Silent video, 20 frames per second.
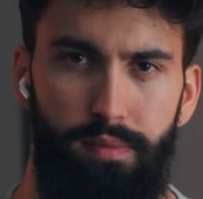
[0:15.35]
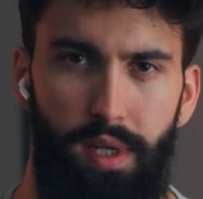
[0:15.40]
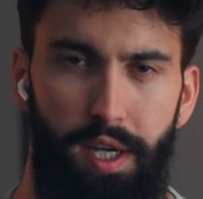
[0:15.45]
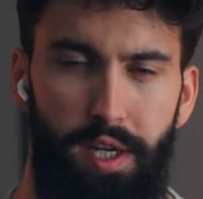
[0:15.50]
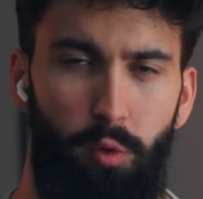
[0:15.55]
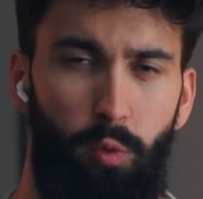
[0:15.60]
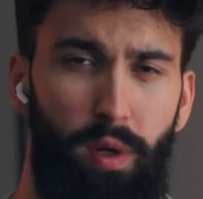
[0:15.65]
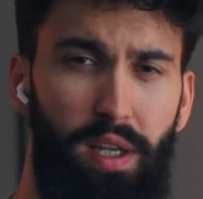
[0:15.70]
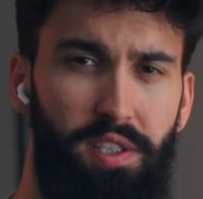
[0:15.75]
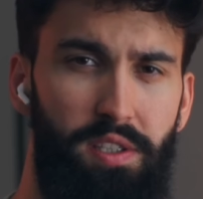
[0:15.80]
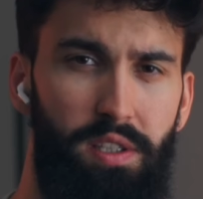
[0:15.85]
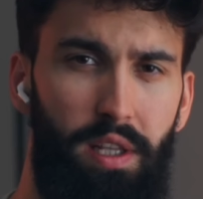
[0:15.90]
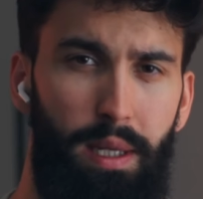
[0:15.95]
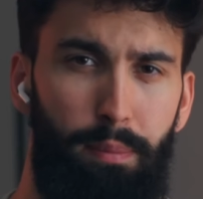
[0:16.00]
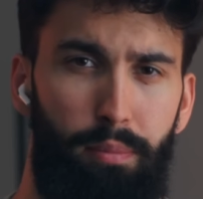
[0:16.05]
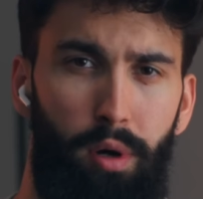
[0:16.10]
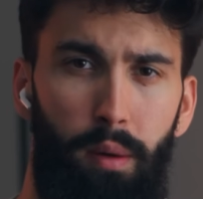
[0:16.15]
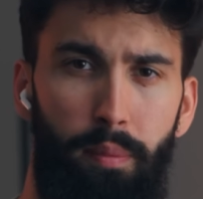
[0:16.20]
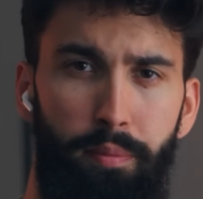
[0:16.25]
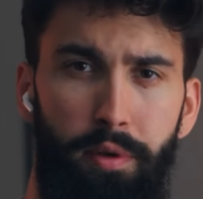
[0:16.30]
It recently
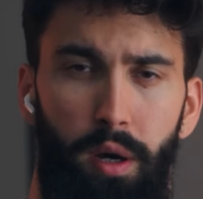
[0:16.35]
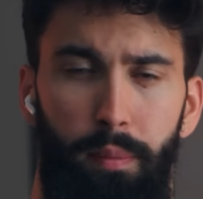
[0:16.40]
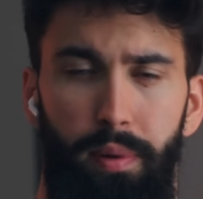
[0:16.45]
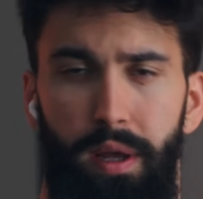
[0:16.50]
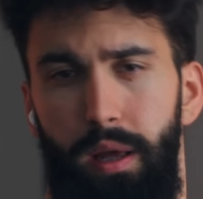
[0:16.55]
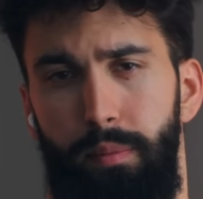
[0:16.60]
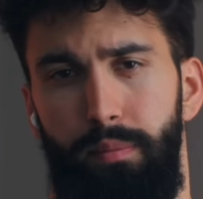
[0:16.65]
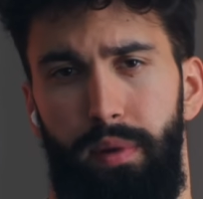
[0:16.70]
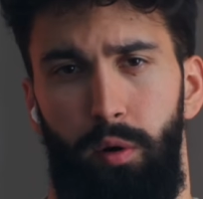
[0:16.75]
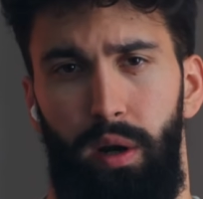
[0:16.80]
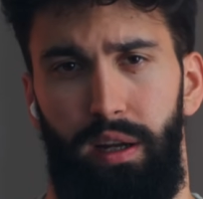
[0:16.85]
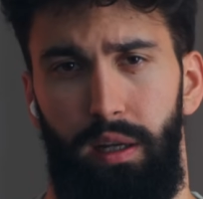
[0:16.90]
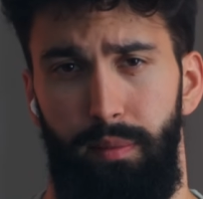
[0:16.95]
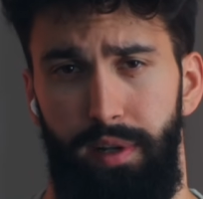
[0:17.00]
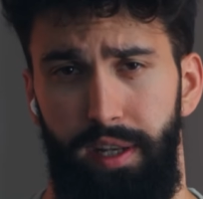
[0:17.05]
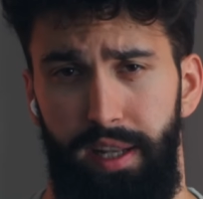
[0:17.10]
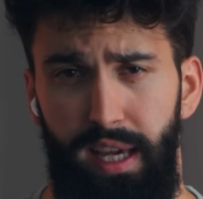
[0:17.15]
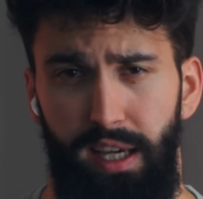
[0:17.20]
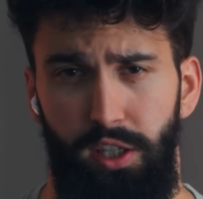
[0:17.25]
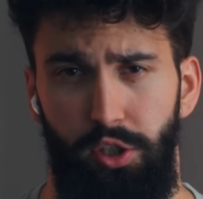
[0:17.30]
popped up in my
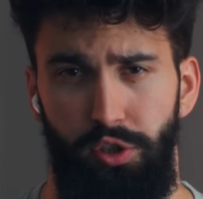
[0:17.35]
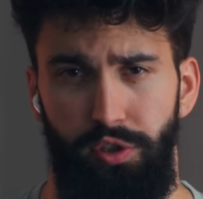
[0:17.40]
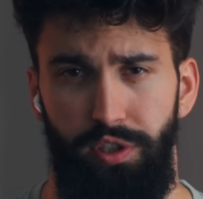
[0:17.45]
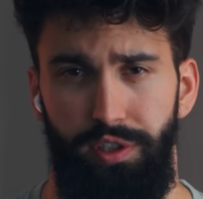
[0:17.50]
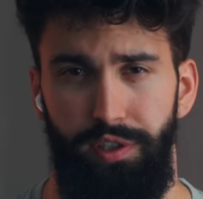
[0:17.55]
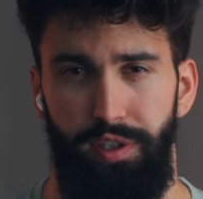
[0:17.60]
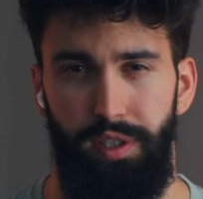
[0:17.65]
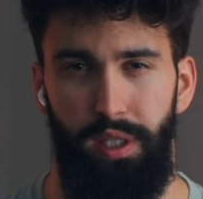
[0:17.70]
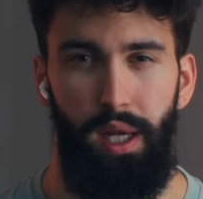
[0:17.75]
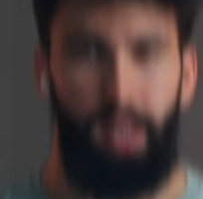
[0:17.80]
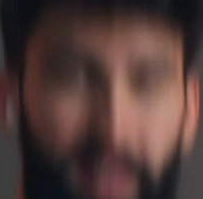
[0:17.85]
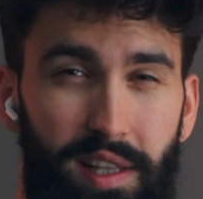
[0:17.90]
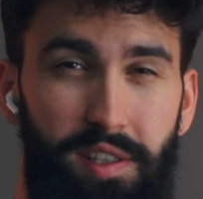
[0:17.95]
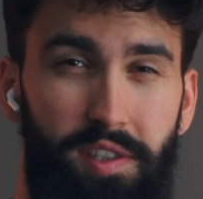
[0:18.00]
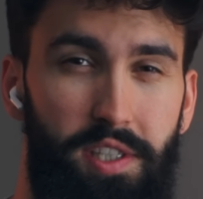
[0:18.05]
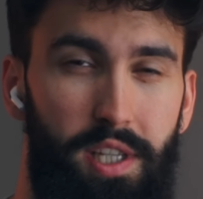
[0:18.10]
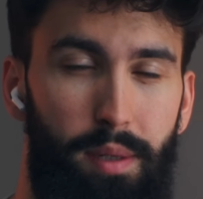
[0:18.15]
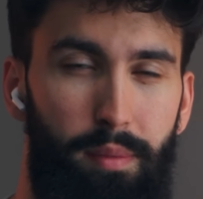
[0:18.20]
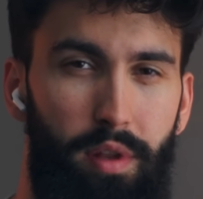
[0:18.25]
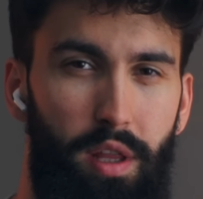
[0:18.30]
recommendations, and
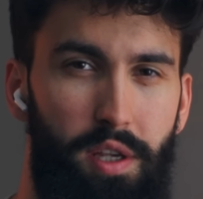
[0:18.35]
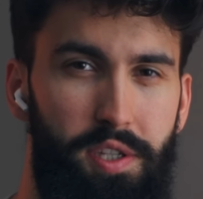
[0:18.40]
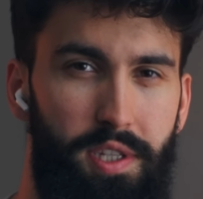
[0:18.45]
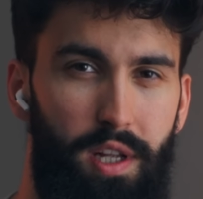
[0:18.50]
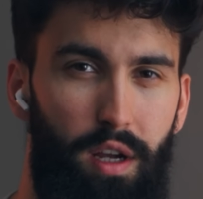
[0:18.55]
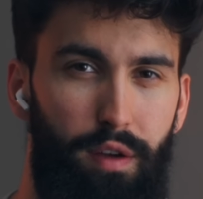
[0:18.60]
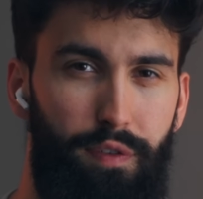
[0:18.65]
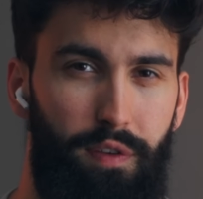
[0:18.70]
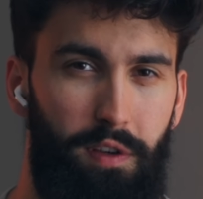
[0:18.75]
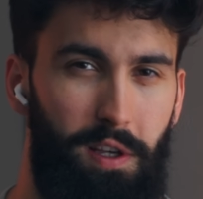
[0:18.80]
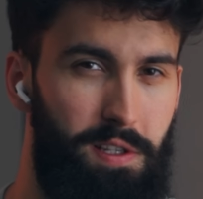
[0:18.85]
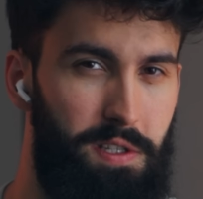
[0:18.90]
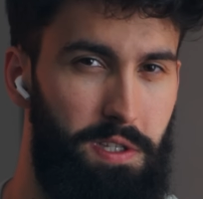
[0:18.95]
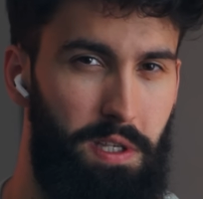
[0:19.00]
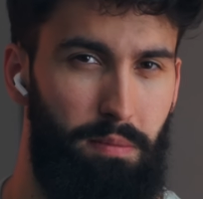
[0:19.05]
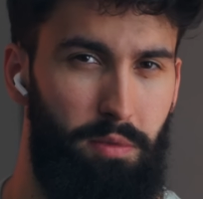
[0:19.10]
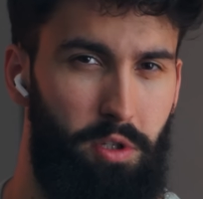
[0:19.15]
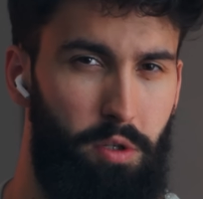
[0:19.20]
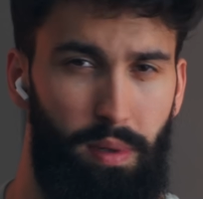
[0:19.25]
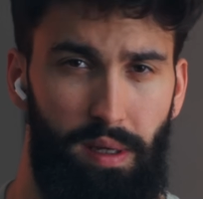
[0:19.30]
some of the stuff he
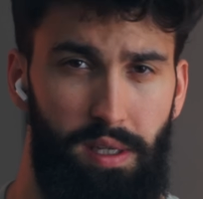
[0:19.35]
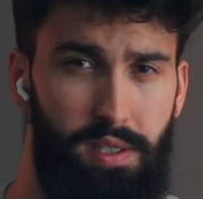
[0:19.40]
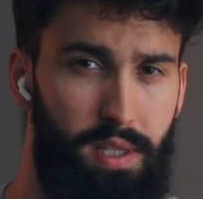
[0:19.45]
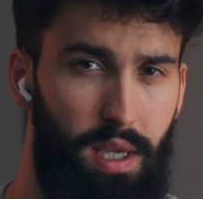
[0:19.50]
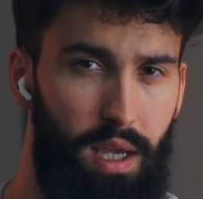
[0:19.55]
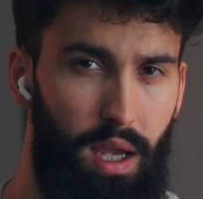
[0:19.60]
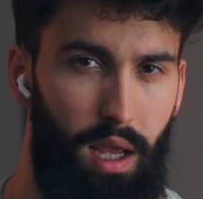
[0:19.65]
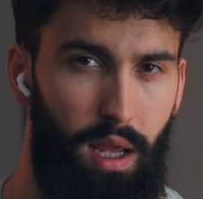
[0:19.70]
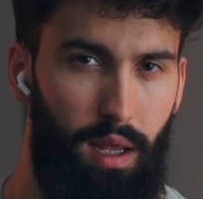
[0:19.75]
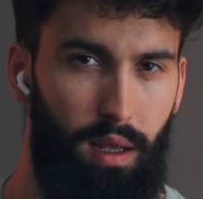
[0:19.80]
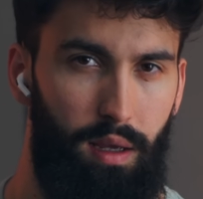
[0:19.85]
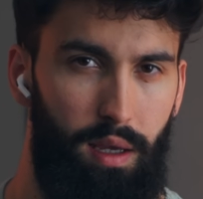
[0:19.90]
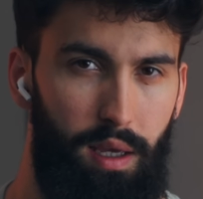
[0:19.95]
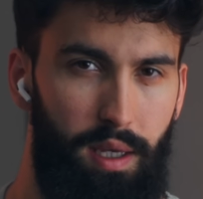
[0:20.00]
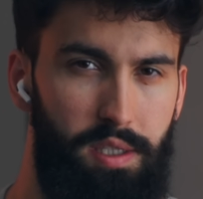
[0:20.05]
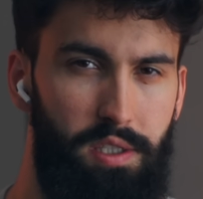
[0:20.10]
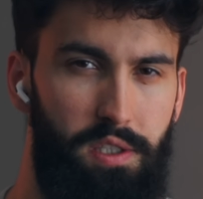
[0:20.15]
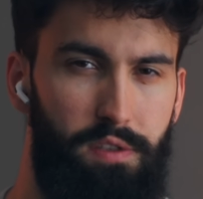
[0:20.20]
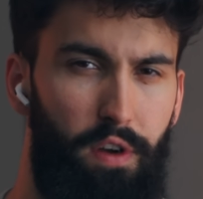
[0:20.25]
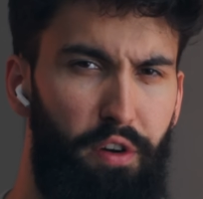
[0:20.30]
seemed to be saying
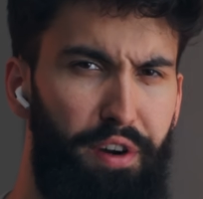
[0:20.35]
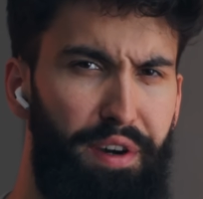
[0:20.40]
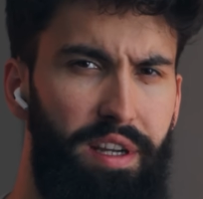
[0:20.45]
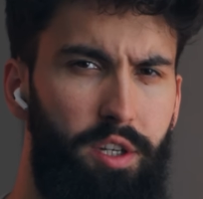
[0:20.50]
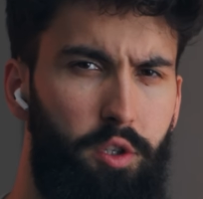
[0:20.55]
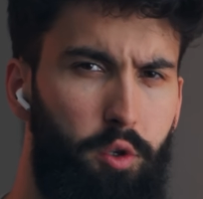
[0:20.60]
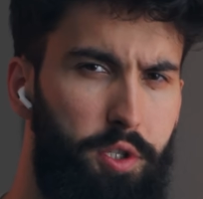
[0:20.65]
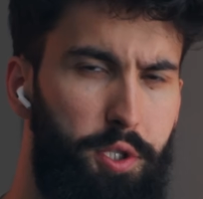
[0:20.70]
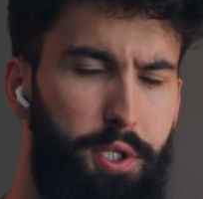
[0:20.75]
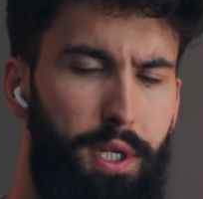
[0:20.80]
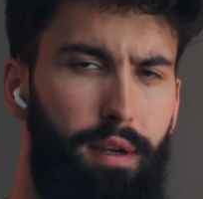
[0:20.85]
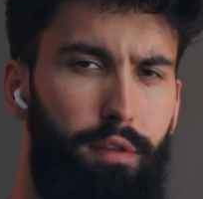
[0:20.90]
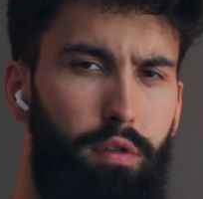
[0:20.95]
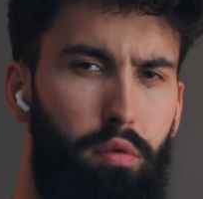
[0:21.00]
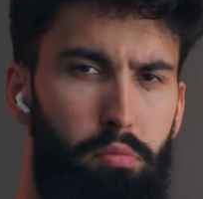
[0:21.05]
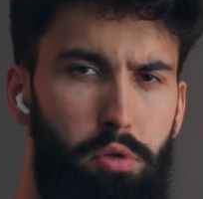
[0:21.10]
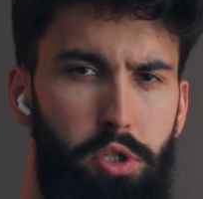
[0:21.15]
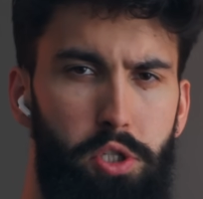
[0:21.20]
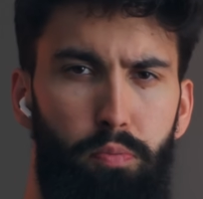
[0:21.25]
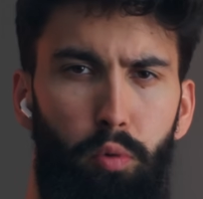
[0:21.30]
is very interesting
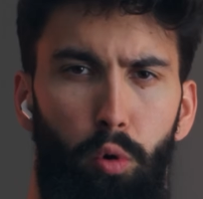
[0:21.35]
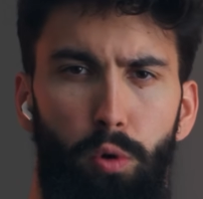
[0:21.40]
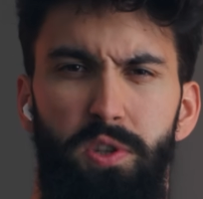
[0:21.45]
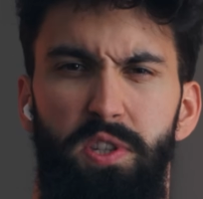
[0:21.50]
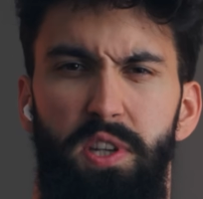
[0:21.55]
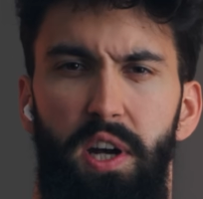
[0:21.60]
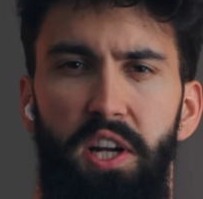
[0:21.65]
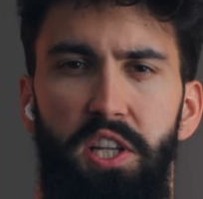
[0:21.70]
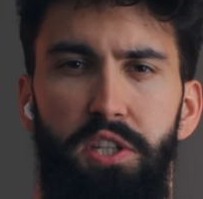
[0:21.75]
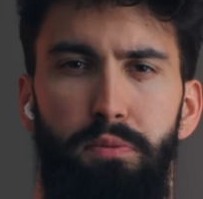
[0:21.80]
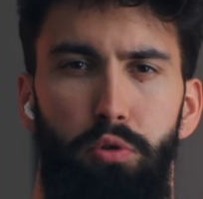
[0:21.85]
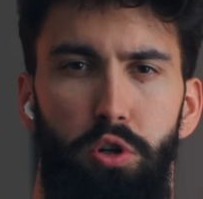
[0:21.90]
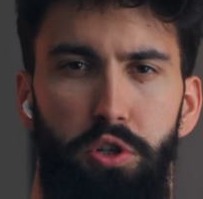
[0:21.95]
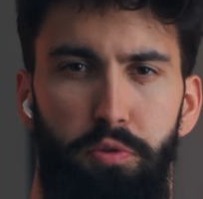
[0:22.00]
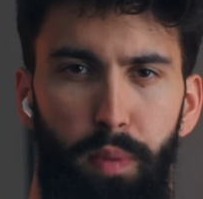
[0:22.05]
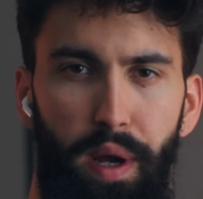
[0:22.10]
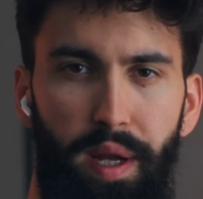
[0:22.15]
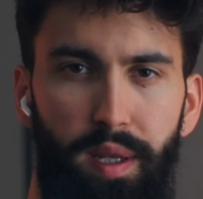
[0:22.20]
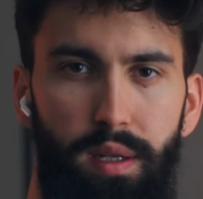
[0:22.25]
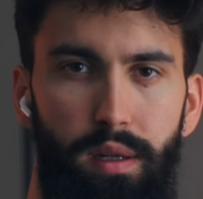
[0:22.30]
from a sports science
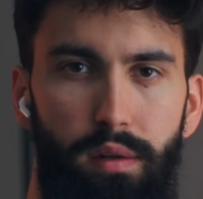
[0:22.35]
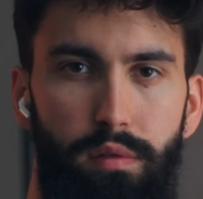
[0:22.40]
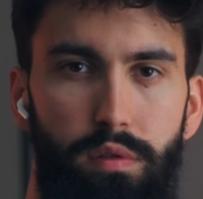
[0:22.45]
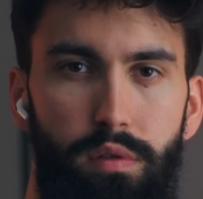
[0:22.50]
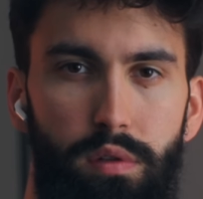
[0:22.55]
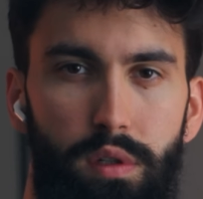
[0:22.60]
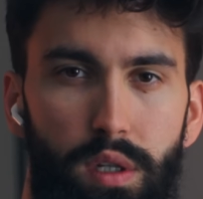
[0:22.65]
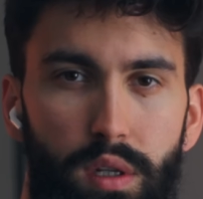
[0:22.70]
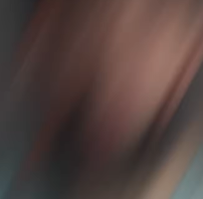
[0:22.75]
perspective.